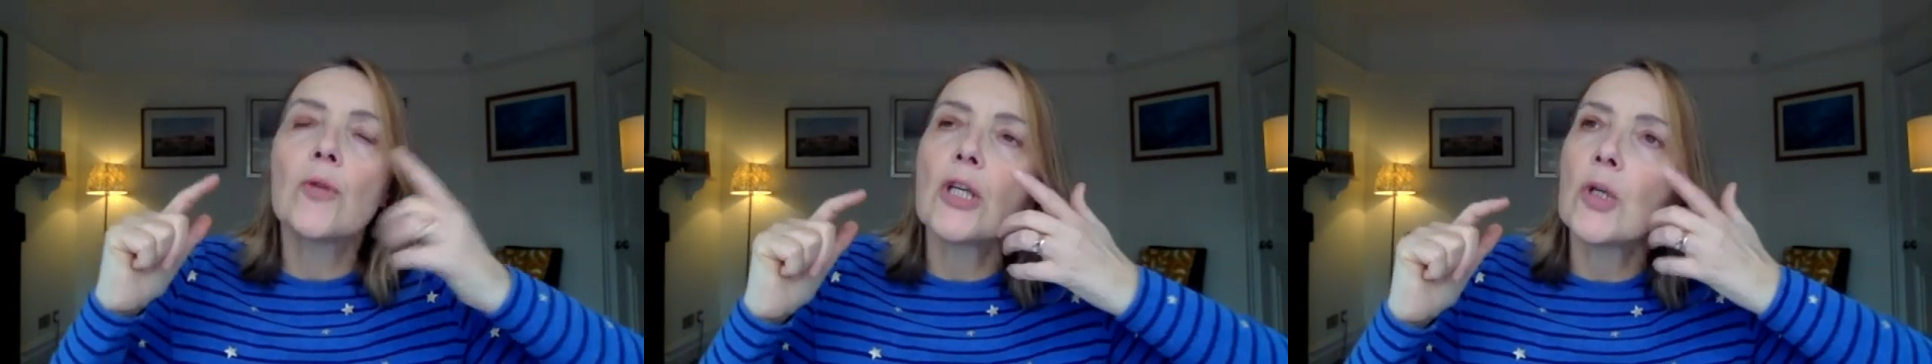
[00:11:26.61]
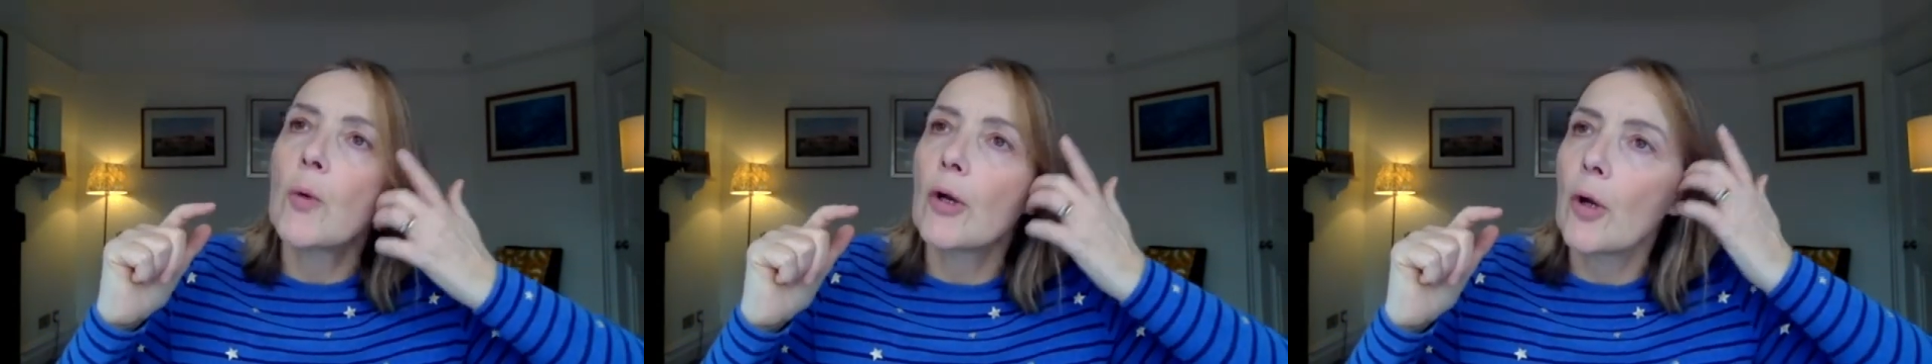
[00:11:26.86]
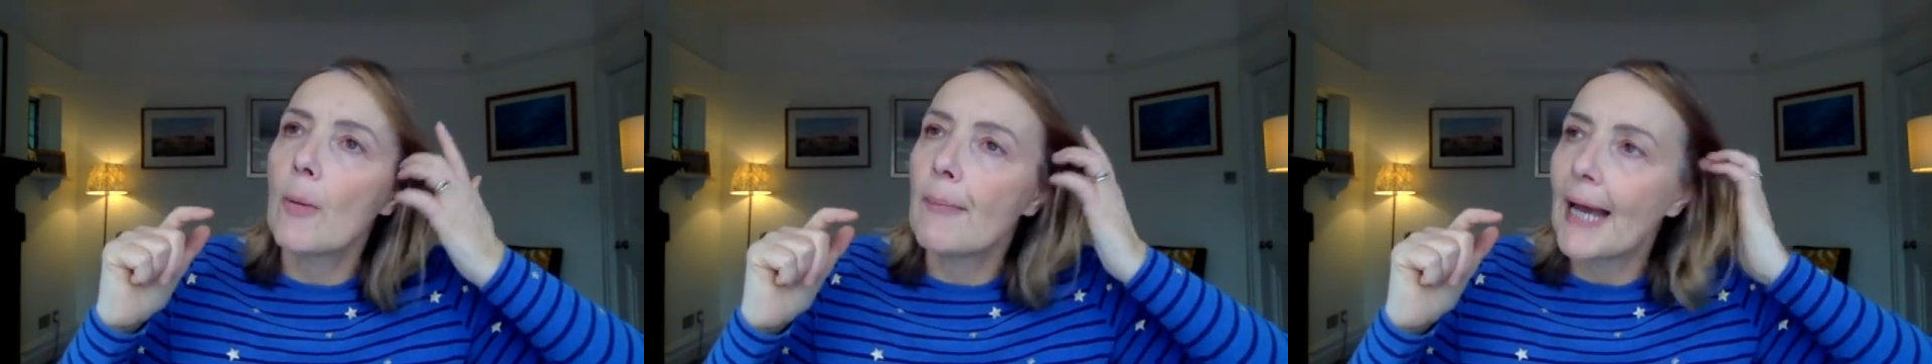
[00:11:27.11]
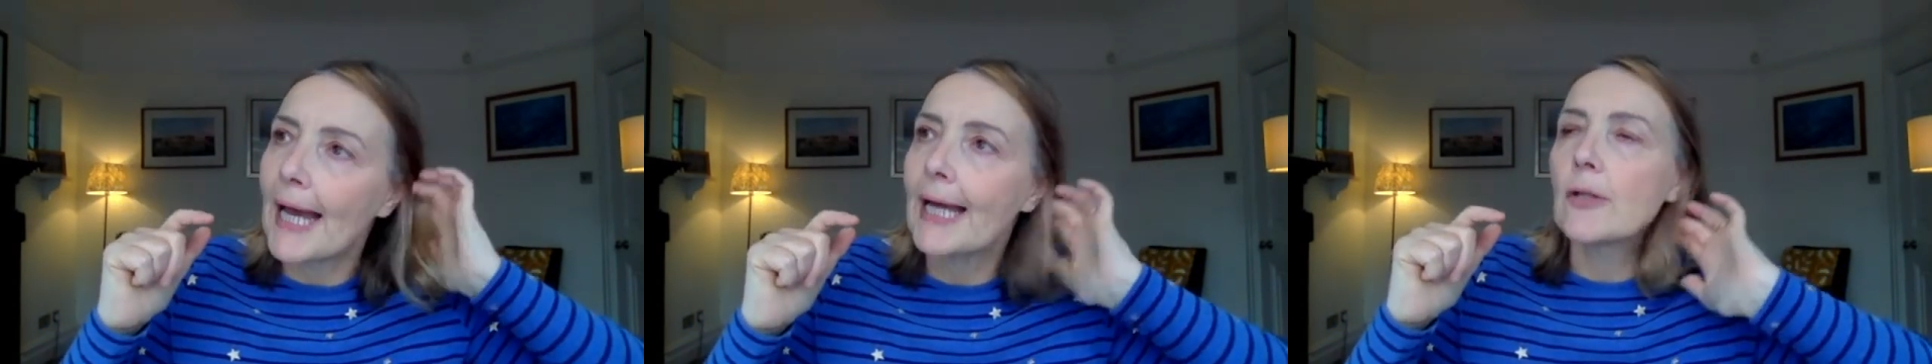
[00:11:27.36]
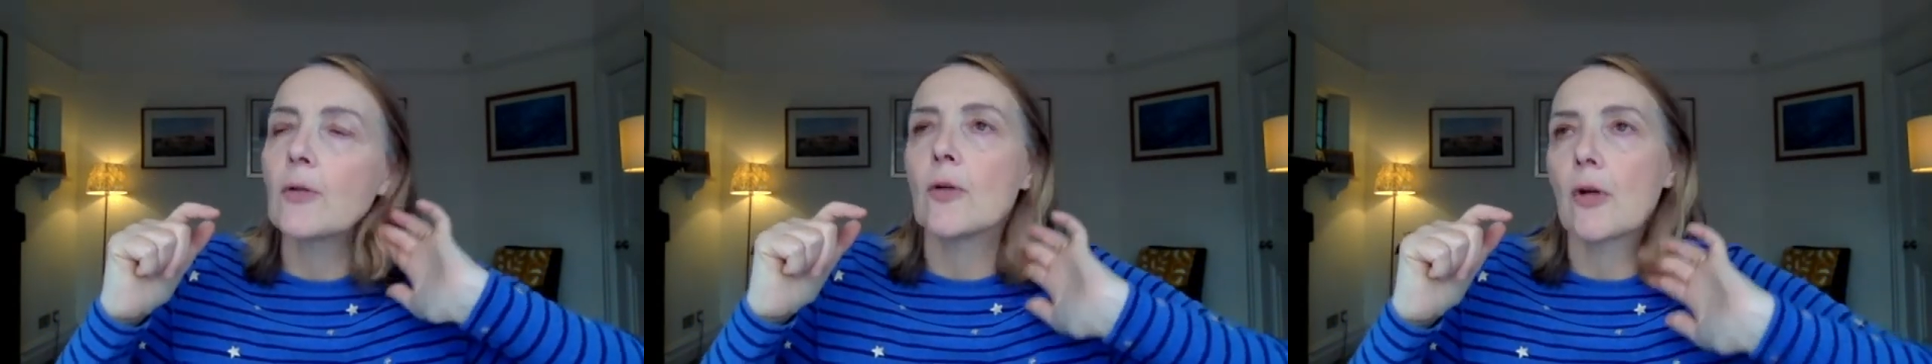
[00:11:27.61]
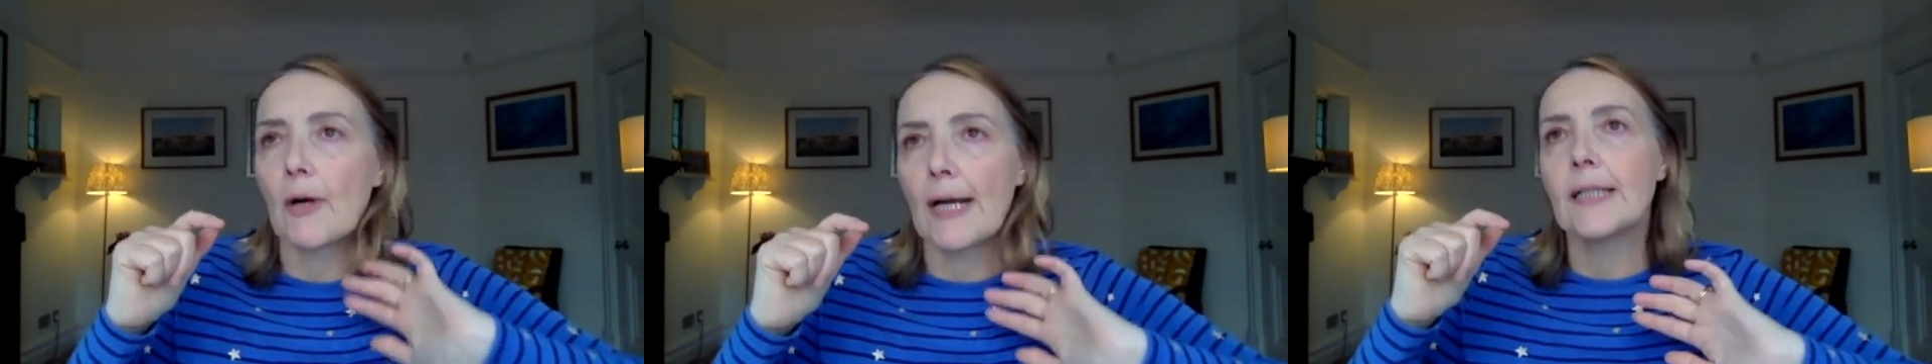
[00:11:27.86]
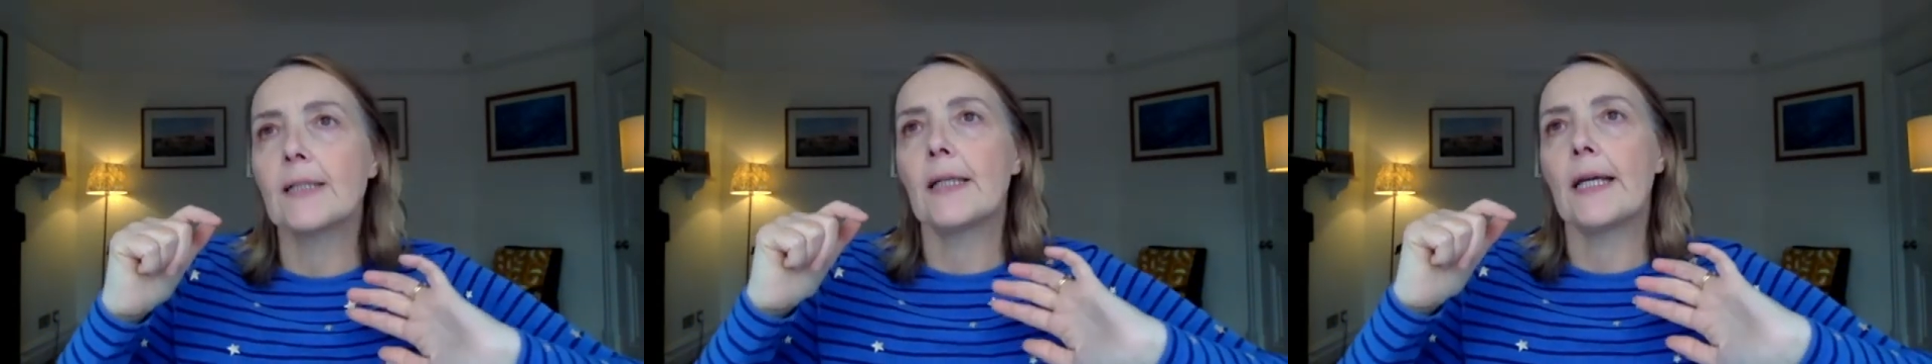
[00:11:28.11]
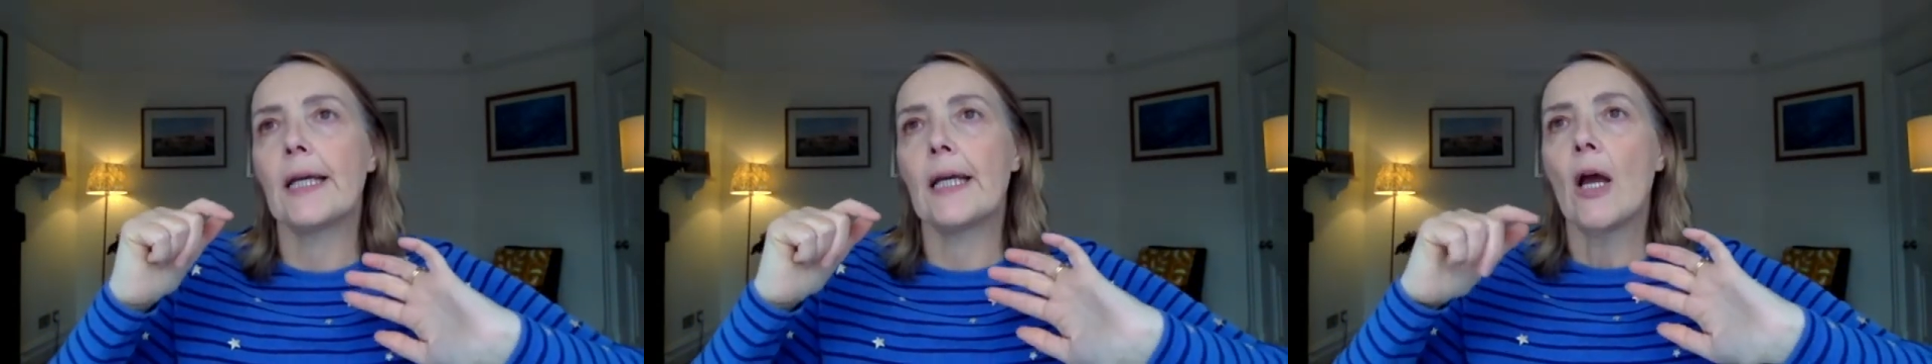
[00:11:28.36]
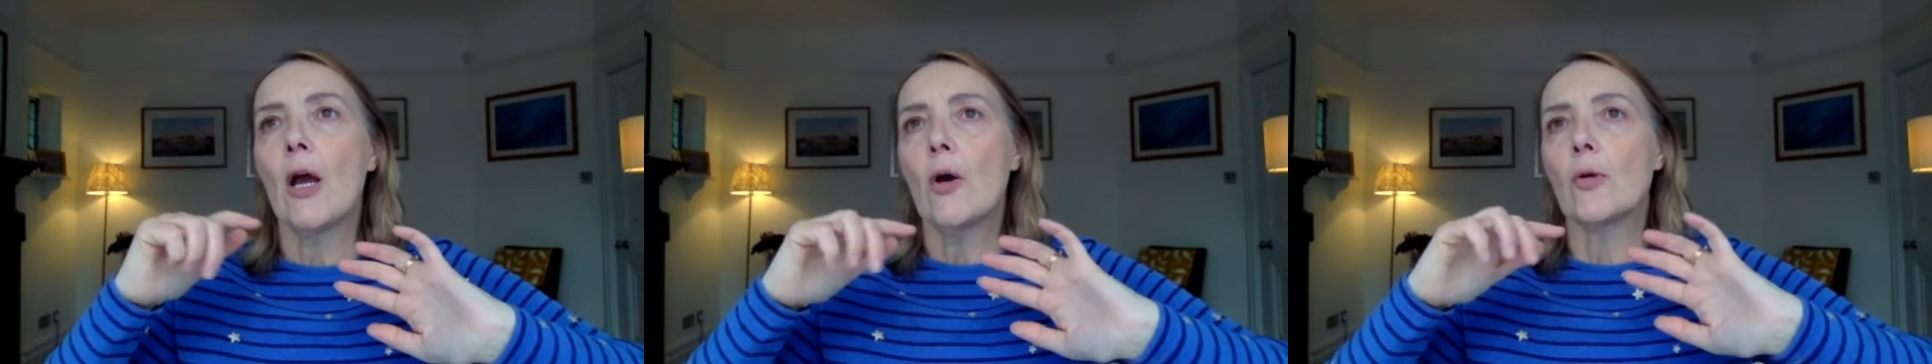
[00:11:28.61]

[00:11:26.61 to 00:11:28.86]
that you are not mad or crazy